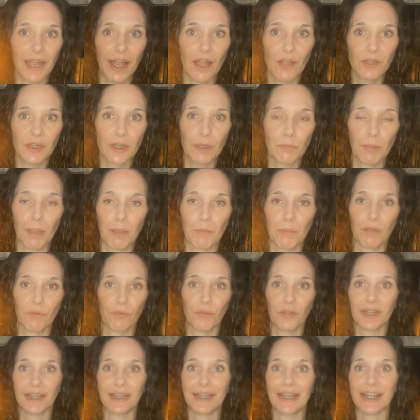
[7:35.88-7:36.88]
housing payment
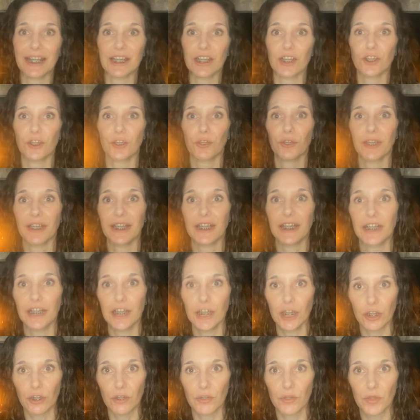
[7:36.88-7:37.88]
for the next thirty
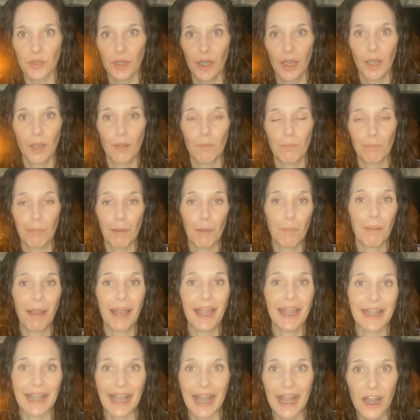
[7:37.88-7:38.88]
years by
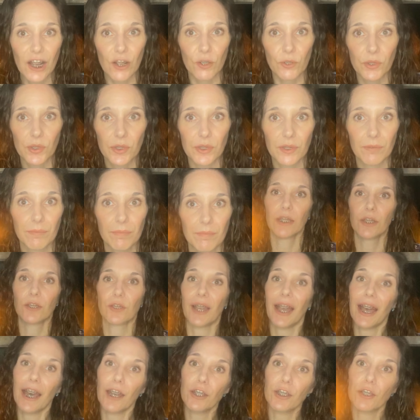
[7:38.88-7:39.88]
buying a house.
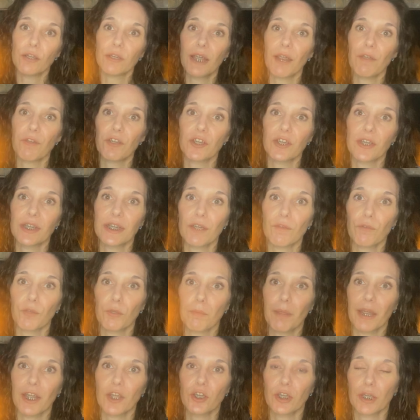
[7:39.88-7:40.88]
So how do you leverage this
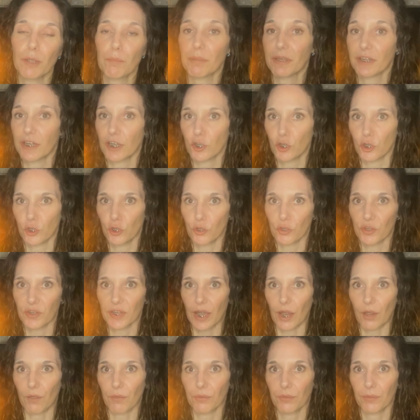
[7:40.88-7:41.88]
information and position
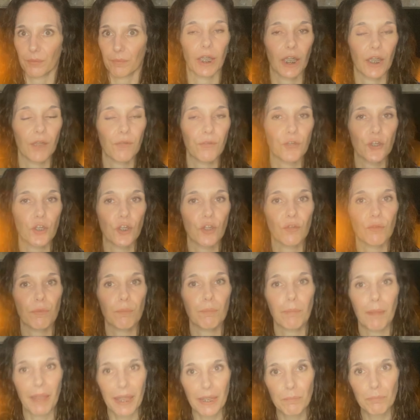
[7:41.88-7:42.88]
yourself? If
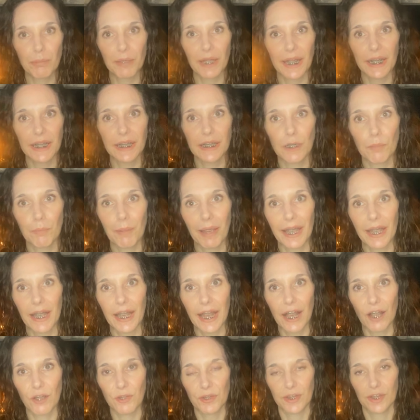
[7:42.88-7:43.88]
you've been planning to buy a
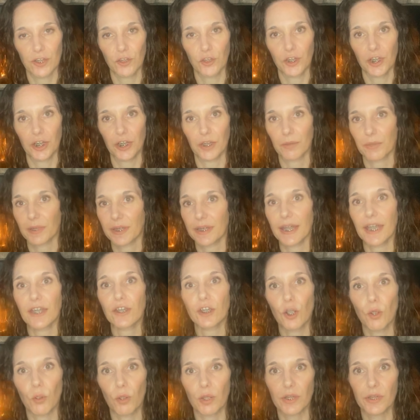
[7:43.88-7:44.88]
house this year, stay
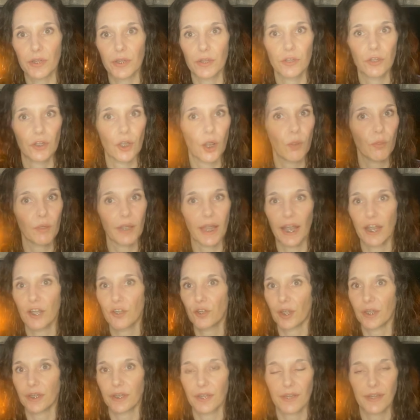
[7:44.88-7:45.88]
the course. Don't
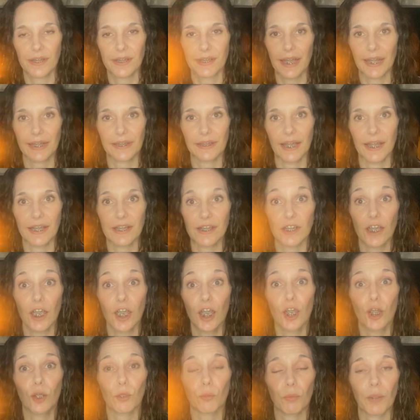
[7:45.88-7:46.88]
edge onto the sidelines.
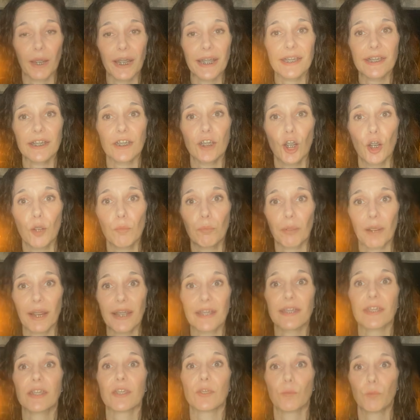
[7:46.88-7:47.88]
Rates and home
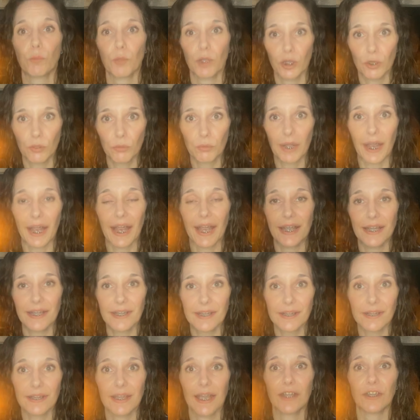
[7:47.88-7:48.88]
prices will rise,
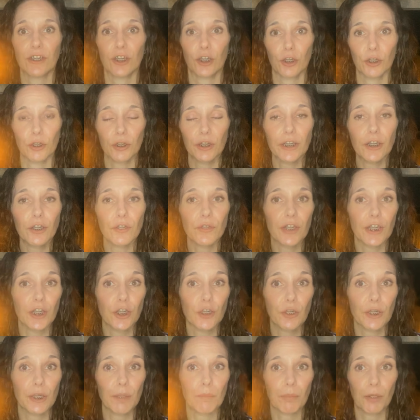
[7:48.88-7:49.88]
and the earlier that
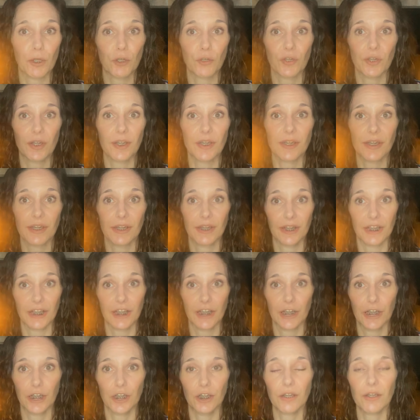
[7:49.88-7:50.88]
you can purchase in the
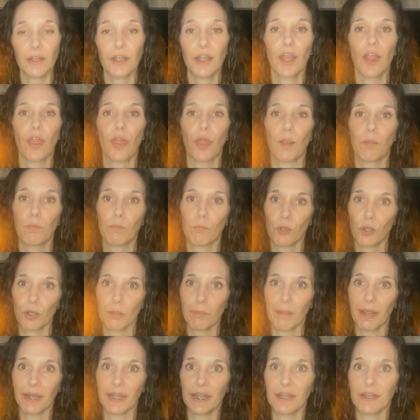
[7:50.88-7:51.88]
year, the more
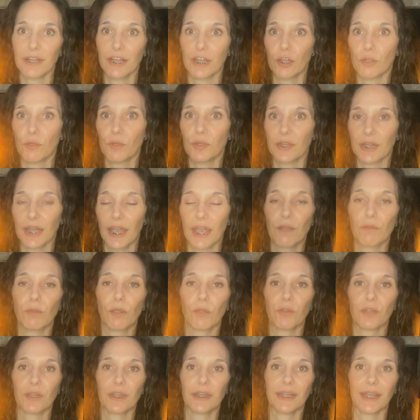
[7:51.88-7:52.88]
money that you save
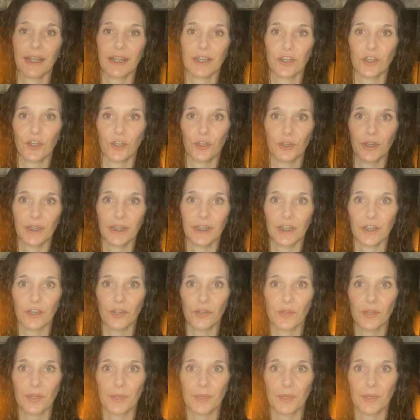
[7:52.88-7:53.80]
over the next thirty years.